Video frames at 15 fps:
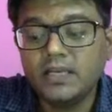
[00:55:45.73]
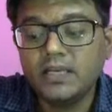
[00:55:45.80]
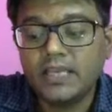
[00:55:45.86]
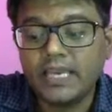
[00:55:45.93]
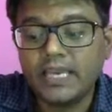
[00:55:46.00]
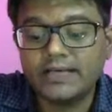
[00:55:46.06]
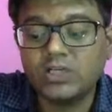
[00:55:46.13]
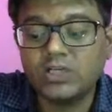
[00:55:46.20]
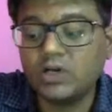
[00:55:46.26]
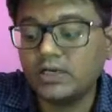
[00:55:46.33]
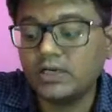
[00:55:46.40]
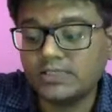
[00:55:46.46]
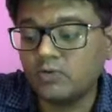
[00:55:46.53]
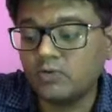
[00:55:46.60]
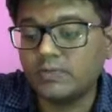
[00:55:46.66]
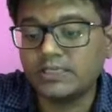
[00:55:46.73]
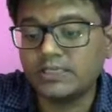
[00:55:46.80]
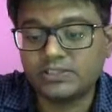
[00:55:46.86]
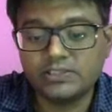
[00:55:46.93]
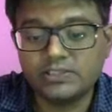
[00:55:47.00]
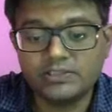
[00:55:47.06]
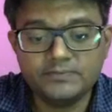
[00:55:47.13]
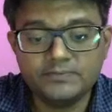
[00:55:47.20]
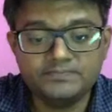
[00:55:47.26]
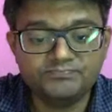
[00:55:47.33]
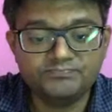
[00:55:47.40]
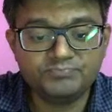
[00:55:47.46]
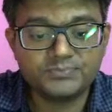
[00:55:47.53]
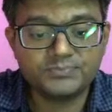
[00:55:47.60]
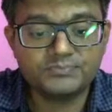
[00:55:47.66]
Energy loss is how much?
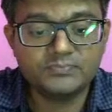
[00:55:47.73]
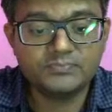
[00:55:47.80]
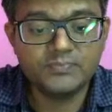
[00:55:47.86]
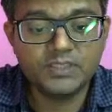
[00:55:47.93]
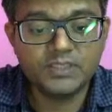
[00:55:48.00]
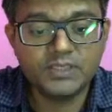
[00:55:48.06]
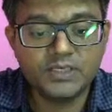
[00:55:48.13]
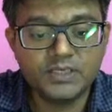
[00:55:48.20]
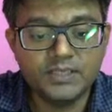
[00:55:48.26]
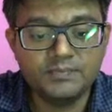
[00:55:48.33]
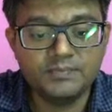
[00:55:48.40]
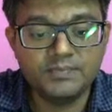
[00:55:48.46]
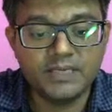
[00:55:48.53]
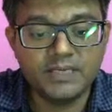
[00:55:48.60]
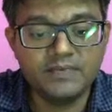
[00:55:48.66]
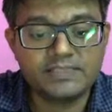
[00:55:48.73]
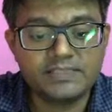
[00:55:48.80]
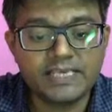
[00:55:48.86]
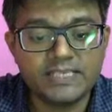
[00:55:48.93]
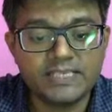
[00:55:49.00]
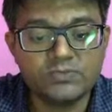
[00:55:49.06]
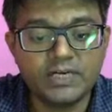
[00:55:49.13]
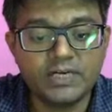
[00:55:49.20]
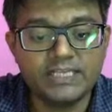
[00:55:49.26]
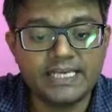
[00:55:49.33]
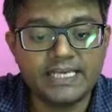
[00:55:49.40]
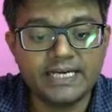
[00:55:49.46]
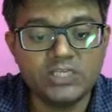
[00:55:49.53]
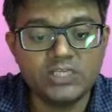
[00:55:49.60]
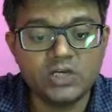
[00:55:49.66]
The previous case, what is the
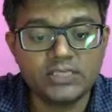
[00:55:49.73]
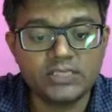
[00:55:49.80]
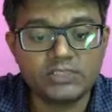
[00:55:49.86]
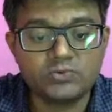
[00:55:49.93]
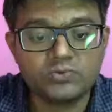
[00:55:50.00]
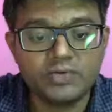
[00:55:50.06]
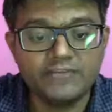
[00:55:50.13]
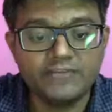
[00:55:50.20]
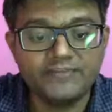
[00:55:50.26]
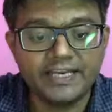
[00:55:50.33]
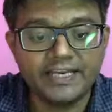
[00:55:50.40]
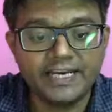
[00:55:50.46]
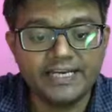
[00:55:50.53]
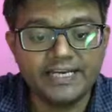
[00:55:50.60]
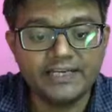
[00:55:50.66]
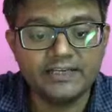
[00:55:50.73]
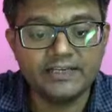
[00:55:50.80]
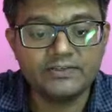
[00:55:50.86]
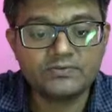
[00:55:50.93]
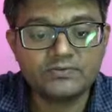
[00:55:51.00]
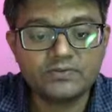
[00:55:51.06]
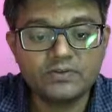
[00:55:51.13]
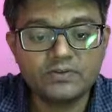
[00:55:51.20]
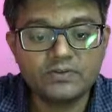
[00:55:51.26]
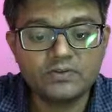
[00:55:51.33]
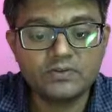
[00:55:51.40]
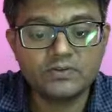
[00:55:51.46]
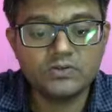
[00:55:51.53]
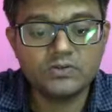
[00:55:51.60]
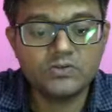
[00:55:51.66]
energy loss? 25, right?
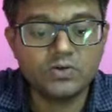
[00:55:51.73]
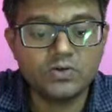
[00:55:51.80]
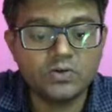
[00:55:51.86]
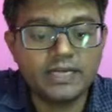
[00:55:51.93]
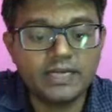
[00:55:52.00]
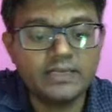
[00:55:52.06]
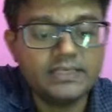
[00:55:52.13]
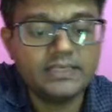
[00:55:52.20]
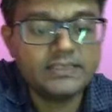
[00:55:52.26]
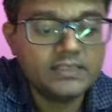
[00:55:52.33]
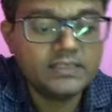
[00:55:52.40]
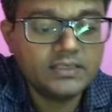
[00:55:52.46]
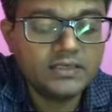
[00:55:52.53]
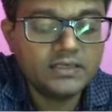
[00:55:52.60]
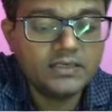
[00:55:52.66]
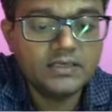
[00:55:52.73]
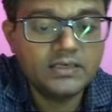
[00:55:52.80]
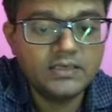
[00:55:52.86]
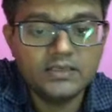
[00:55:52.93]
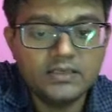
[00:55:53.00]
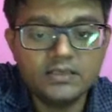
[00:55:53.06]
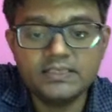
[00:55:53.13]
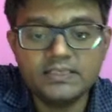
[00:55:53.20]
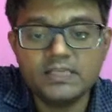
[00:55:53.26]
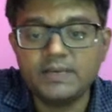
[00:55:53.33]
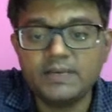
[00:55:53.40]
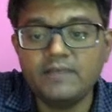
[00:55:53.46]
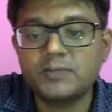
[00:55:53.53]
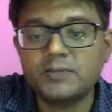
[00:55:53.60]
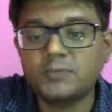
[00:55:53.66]
So look at this. This is the
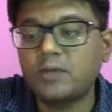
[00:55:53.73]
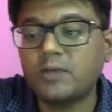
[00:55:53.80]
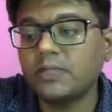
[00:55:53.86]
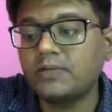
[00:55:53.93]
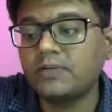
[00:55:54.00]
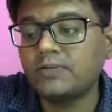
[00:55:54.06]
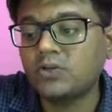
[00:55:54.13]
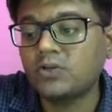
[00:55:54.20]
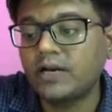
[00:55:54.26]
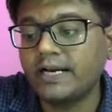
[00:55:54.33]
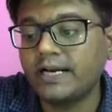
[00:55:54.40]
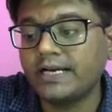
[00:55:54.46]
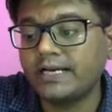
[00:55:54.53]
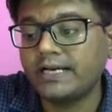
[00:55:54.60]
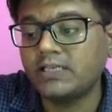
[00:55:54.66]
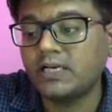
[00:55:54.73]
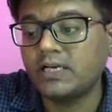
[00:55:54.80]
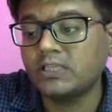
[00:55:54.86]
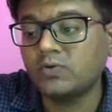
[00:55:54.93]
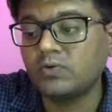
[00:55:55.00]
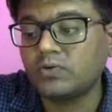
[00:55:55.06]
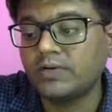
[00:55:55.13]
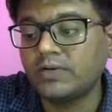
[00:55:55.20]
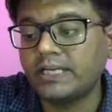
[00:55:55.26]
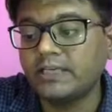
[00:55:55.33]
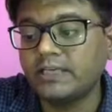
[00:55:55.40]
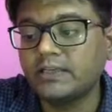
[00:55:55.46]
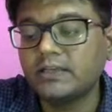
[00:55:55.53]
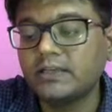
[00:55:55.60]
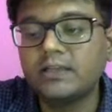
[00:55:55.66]
previous problem that we solved, right? Energy loss is what, 20.
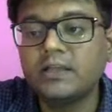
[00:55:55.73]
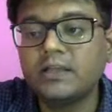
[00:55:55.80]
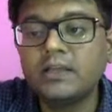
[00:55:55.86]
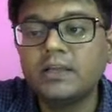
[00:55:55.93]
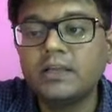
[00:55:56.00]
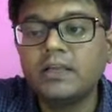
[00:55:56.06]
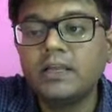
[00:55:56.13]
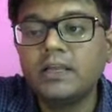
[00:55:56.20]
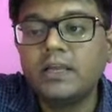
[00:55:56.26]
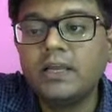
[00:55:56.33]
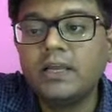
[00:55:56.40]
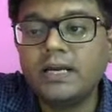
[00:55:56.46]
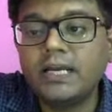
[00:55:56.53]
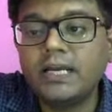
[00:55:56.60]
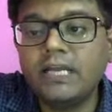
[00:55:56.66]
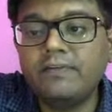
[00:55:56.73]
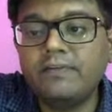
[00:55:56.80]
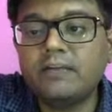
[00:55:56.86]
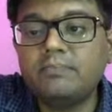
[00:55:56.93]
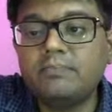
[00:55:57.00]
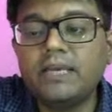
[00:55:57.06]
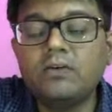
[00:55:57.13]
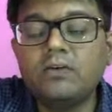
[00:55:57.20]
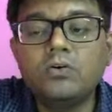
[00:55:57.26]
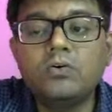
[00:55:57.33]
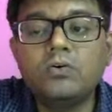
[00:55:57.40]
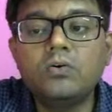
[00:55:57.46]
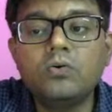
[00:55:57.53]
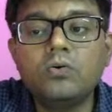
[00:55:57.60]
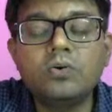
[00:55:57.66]
Divided by
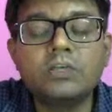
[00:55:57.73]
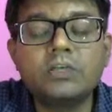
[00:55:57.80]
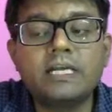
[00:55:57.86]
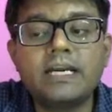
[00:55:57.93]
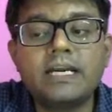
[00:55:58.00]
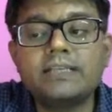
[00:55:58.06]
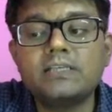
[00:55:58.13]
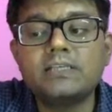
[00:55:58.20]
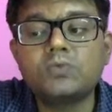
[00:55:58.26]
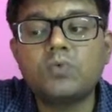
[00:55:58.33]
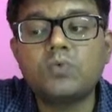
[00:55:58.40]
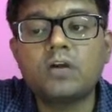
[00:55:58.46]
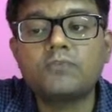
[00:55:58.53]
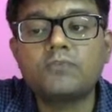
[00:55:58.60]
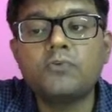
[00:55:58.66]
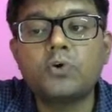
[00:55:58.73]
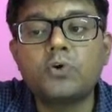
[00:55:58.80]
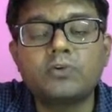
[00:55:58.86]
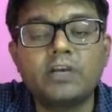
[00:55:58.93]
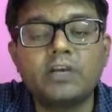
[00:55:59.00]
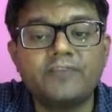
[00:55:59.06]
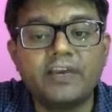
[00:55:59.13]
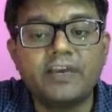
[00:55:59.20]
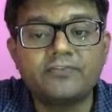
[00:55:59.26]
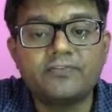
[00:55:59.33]
original energy is what, 425.